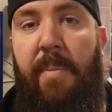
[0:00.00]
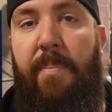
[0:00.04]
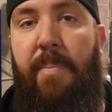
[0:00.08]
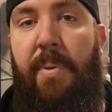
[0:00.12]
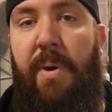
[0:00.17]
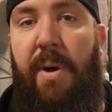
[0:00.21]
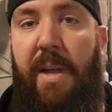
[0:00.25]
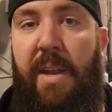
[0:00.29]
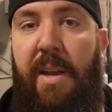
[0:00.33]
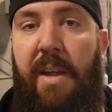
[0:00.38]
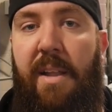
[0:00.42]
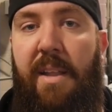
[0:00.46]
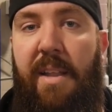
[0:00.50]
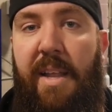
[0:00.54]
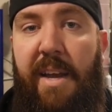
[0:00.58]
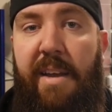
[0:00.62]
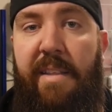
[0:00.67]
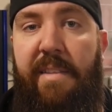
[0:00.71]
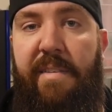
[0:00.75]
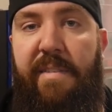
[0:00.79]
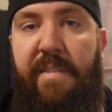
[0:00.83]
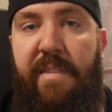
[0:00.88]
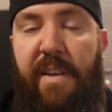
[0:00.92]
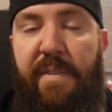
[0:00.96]
But a lot
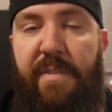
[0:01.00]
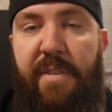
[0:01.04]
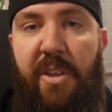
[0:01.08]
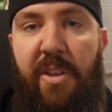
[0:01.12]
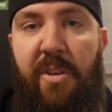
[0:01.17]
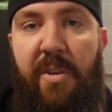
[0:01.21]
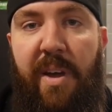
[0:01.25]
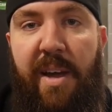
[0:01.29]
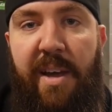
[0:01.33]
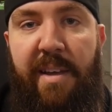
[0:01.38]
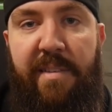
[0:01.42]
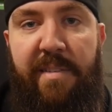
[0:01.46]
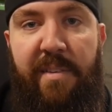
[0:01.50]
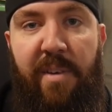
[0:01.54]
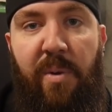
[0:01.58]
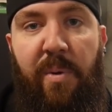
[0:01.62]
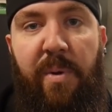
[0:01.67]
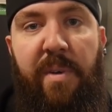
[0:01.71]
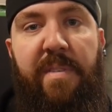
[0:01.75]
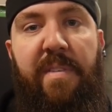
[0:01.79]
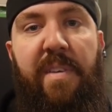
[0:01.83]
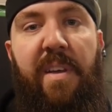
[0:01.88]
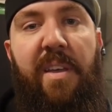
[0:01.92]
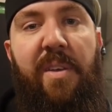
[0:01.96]
of the stuff that you guys
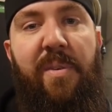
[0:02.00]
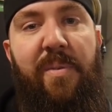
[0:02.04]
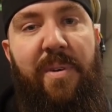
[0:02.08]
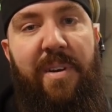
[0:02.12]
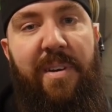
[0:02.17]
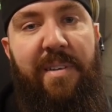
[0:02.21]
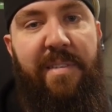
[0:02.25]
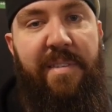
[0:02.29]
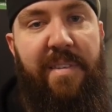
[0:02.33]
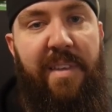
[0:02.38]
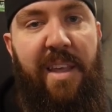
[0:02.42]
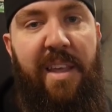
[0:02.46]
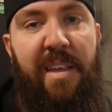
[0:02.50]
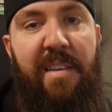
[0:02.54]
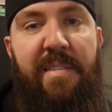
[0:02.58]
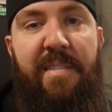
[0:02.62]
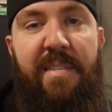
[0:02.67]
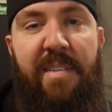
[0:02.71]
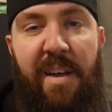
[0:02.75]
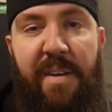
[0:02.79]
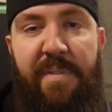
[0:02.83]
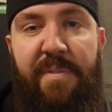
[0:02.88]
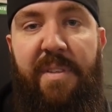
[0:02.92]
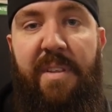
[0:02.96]
always say you want to see is
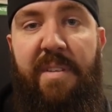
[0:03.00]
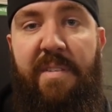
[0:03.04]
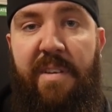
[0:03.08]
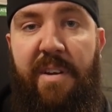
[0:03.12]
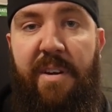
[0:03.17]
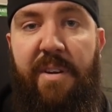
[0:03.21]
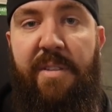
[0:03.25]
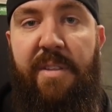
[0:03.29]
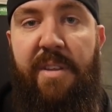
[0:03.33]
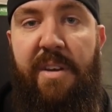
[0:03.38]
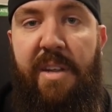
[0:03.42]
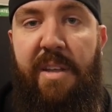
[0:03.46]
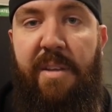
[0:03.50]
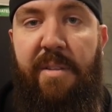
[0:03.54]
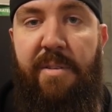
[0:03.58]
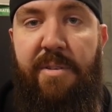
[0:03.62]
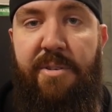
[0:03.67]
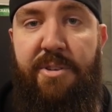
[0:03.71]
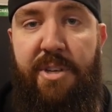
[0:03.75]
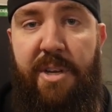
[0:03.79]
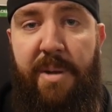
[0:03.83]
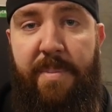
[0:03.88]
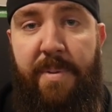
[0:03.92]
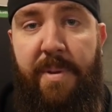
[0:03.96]
stuff that's here at the
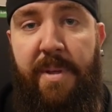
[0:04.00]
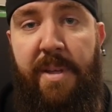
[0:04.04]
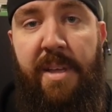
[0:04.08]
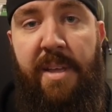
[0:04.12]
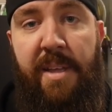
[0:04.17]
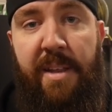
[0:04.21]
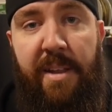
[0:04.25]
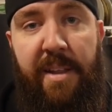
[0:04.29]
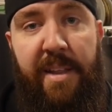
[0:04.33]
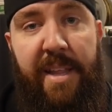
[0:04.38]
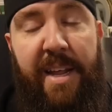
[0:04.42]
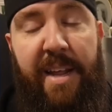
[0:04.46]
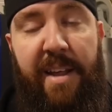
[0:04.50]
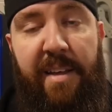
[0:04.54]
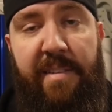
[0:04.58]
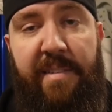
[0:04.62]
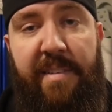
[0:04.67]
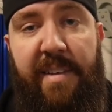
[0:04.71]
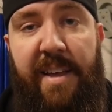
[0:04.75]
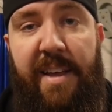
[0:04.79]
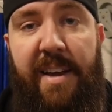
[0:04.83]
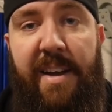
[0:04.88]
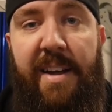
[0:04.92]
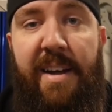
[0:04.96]
dealership. Now, like I
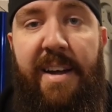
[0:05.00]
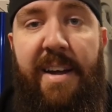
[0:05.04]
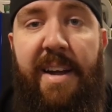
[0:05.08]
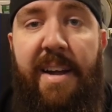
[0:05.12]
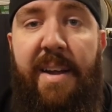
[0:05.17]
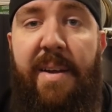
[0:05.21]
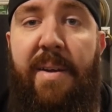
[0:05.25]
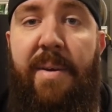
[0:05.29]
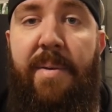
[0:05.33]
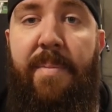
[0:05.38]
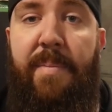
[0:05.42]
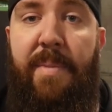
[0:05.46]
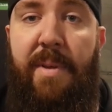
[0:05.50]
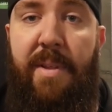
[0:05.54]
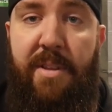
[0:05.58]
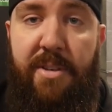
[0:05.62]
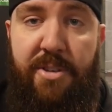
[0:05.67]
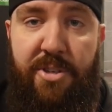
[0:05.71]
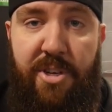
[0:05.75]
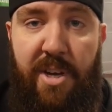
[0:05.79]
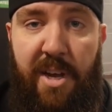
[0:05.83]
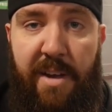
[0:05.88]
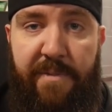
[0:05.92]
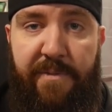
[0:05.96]
said, I am the
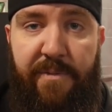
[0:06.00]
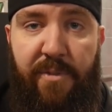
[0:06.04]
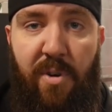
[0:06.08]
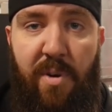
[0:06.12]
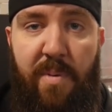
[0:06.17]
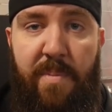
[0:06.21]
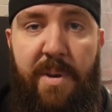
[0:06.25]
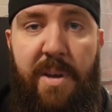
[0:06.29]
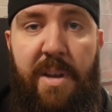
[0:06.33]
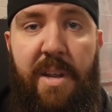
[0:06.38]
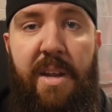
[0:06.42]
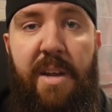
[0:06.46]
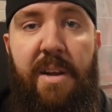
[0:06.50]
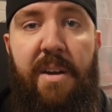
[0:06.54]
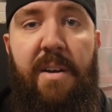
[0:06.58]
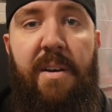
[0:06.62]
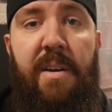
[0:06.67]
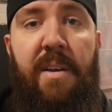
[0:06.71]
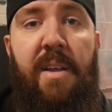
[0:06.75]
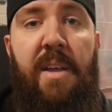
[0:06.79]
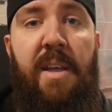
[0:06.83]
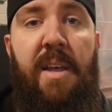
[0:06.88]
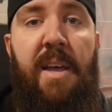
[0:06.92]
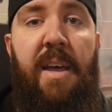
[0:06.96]
shop foreman
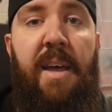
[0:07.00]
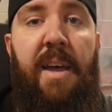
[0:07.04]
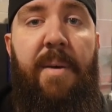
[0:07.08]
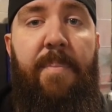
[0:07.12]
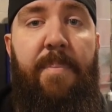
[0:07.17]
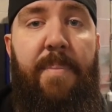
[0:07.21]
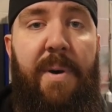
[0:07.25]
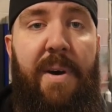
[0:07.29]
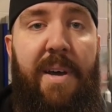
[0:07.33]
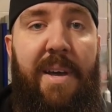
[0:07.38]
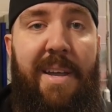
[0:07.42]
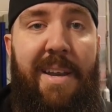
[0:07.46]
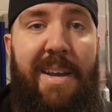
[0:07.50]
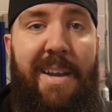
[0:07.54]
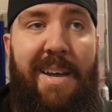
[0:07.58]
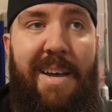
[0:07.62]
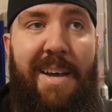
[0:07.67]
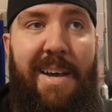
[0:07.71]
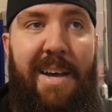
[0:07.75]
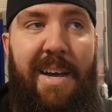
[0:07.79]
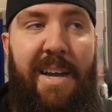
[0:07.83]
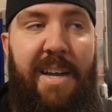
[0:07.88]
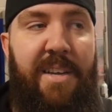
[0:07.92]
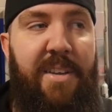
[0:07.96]
here, but
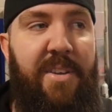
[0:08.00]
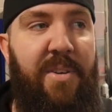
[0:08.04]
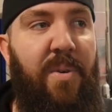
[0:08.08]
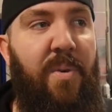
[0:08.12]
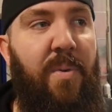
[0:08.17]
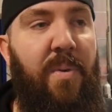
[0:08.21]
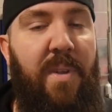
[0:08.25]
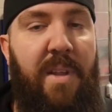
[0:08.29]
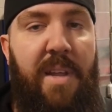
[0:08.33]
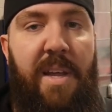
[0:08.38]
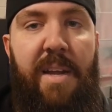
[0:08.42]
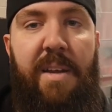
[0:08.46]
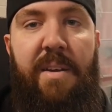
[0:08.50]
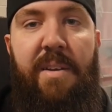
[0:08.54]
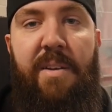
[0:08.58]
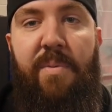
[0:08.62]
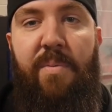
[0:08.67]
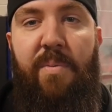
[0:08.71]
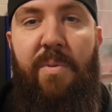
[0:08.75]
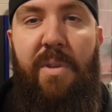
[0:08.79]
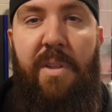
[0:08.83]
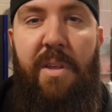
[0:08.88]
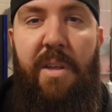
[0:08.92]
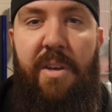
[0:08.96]
I don't like to
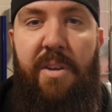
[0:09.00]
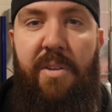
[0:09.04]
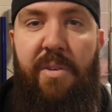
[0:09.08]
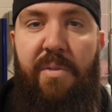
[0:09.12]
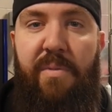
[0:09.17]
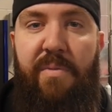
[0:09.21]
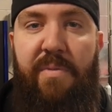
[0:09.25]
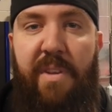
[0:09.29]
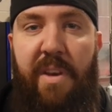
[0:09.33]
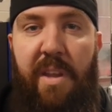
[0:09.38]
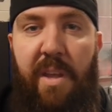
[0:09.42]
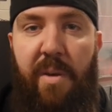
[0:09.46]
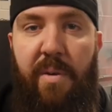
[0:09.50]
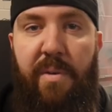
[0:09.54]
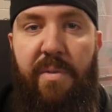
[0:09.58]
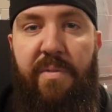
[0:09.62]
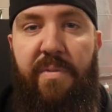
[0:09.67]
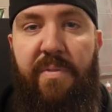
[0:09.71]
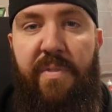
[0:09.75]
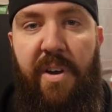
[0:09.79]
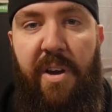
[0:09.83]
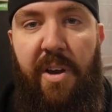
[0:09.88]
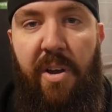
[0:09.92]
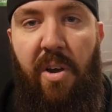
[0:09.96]
really do videos
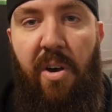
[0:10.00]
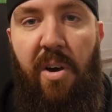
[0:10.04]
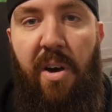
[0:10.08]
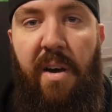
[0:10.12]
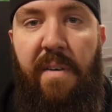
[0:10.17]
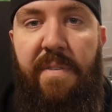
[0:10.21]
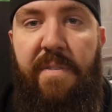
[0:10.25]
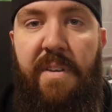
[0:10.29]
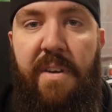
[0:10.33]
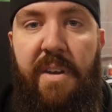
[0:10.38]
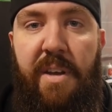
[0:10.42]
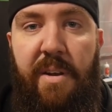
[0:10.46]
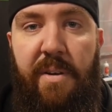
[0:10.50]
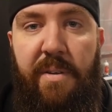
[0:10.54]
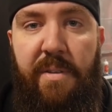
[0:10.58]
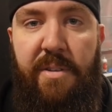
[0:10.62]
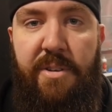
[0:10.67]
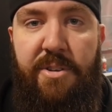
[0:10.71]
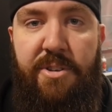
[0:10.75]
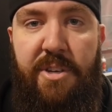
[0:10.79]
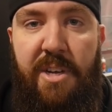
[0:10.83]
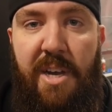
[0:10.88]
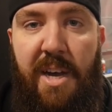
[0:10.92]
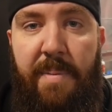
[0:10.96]
very often here in the
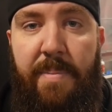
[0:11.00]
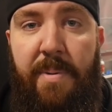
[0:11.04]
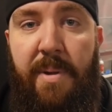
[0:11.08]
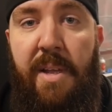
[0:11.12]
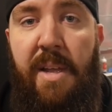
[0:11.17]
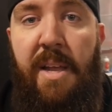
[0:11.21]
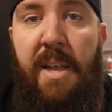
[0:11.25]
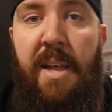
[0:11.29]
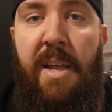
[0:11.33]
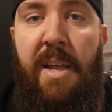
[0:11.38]
shop.